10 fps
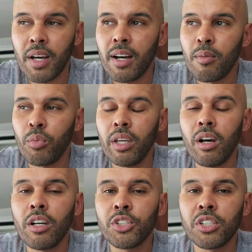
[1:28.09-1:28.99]
Um, we
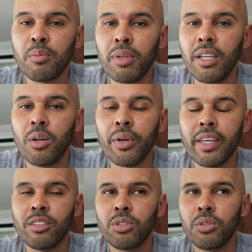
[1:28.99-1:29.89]
all should be
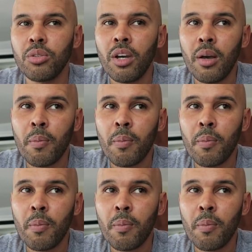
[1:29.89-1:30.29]
going into